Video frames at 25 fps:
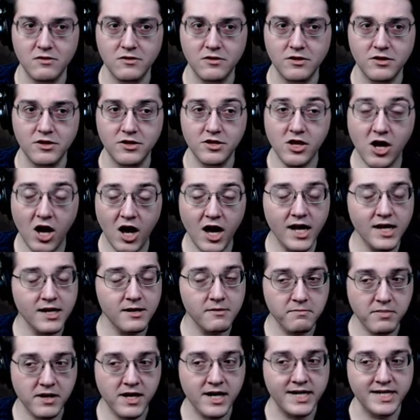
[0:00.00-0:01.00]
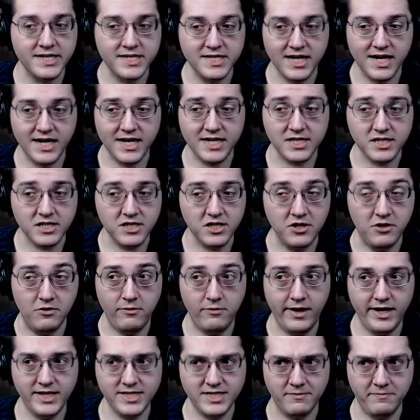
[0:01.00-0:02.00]
not py science 2
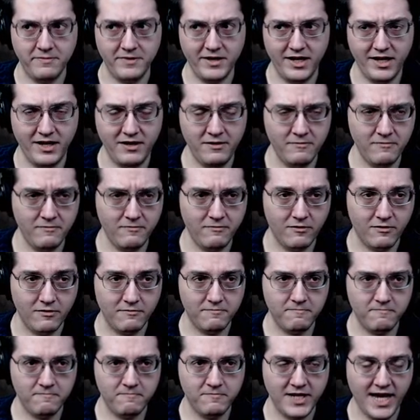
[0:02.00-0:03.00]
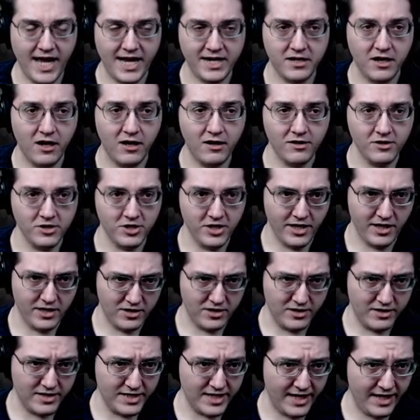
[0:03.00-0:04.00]
recipe or technology i
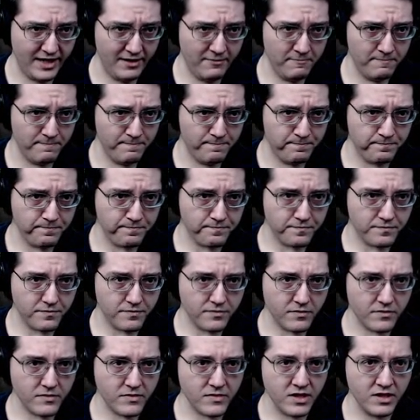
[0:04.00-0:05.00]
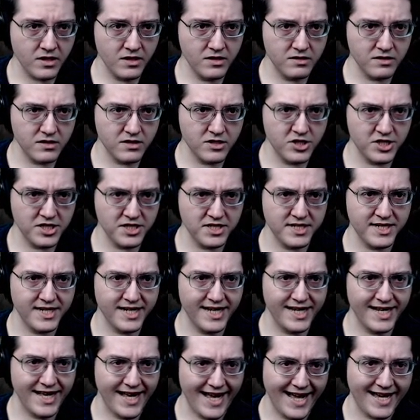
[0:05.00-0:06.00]
should say just to
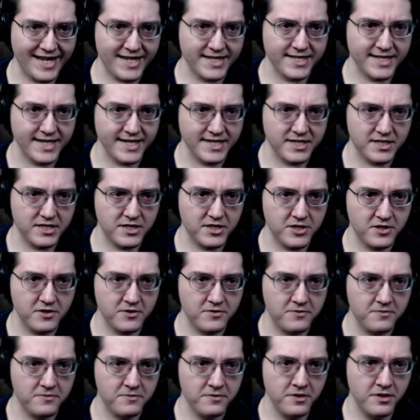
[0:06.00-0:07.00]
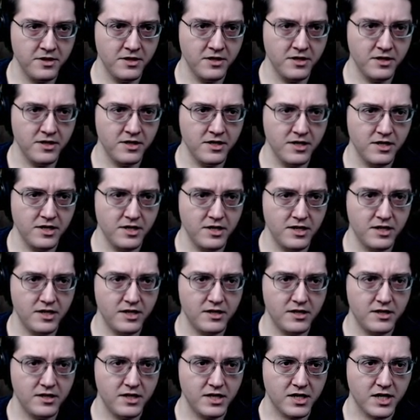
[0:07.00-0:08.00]
get access to
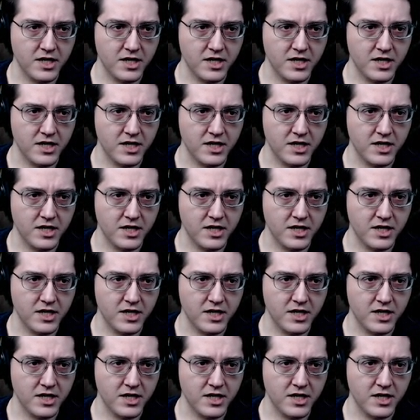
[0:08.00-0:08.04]
the